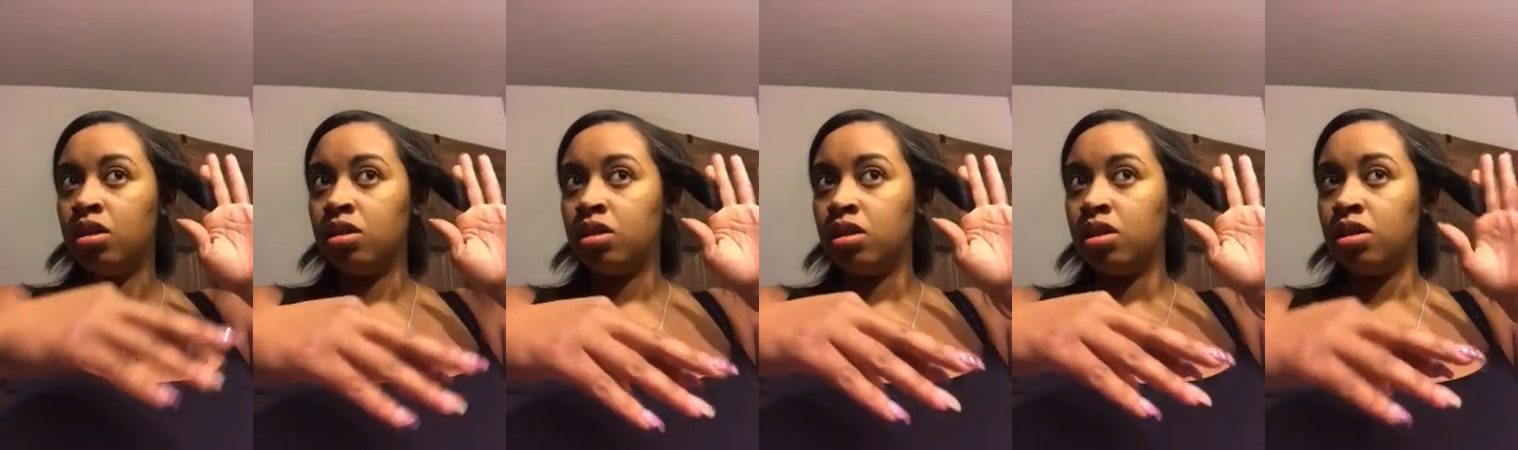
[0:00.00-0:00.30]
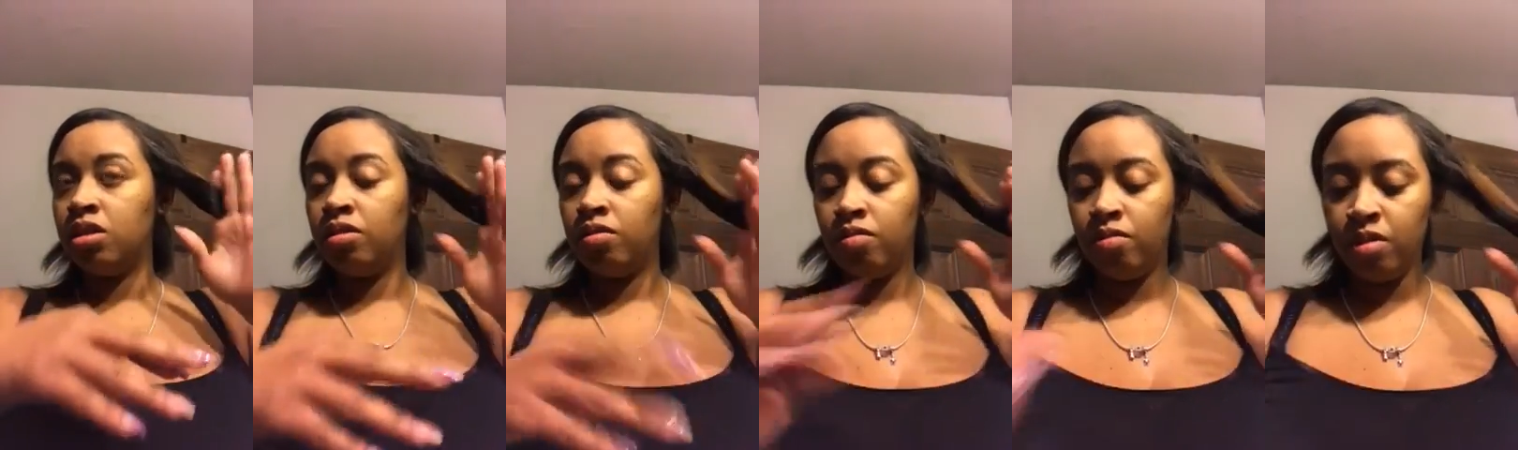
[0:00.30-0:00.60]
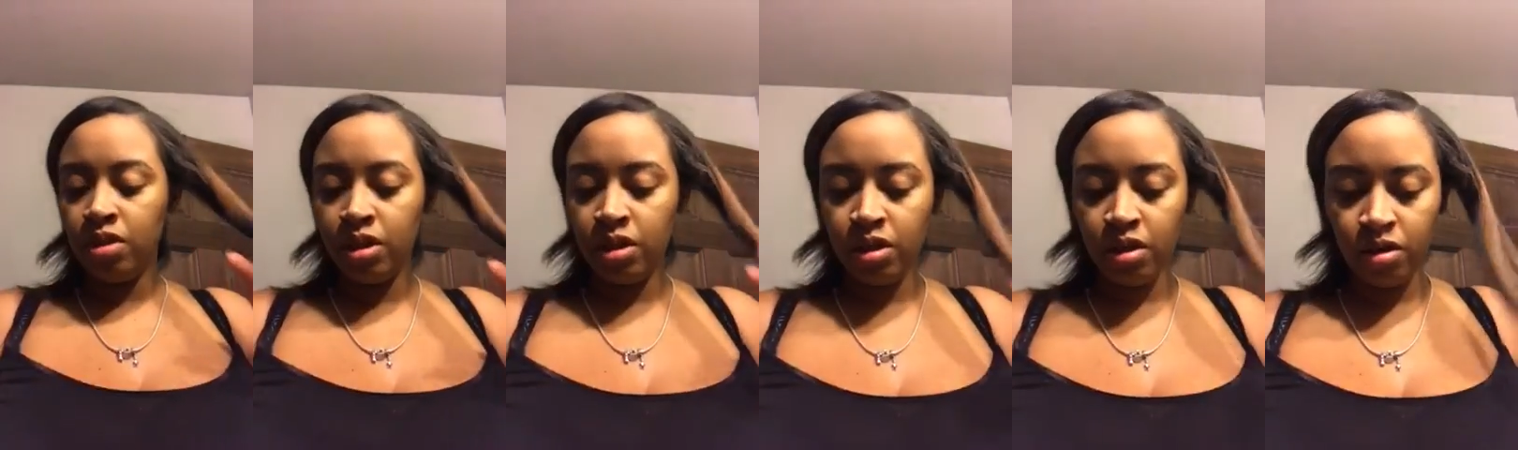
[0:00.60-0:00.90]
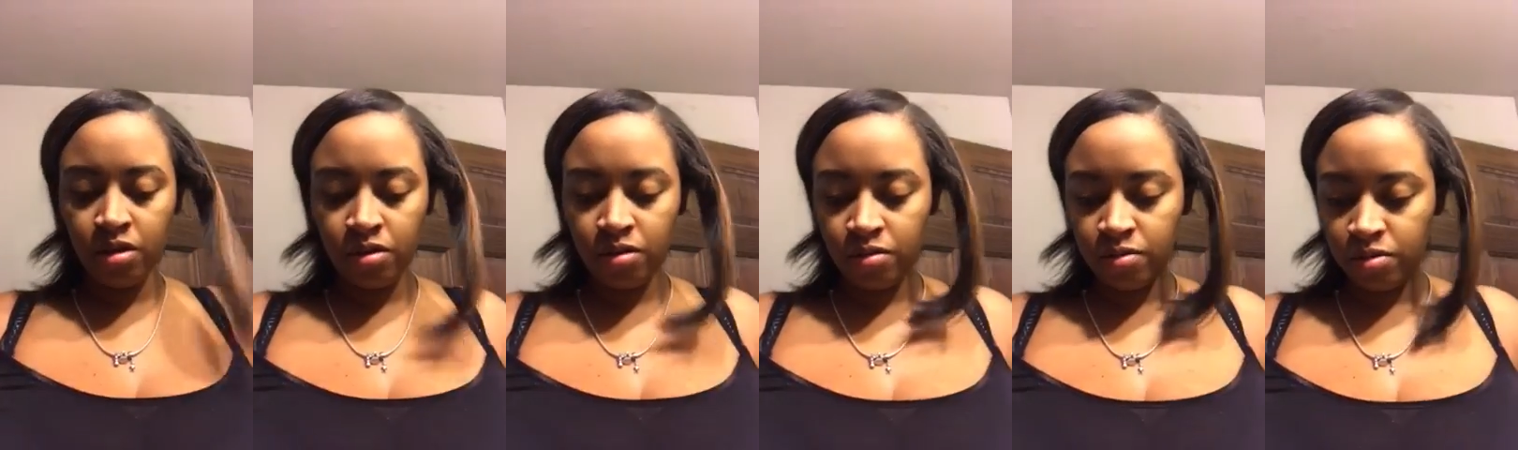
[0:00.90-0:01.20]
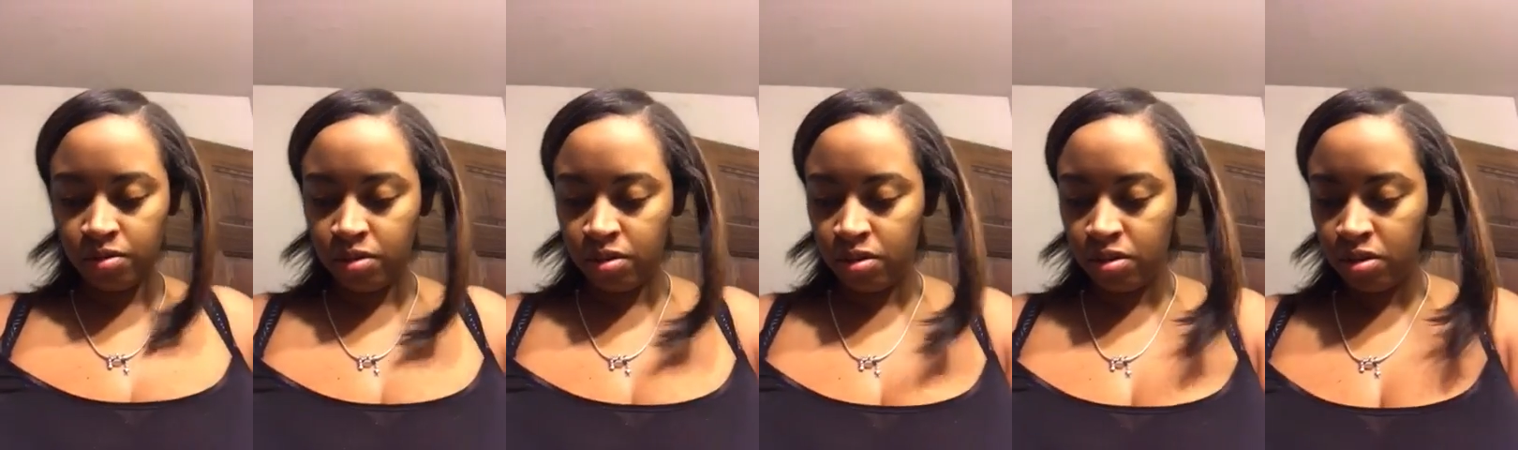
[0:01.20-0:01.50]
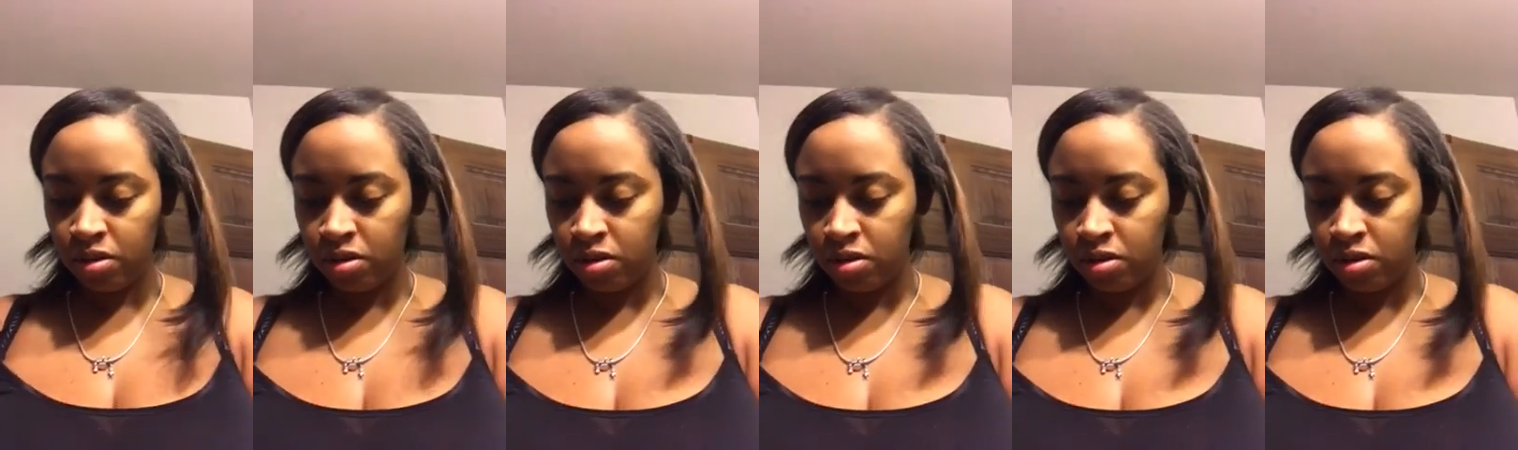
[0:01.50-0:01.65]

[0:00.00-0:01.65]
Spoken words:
to do one of those.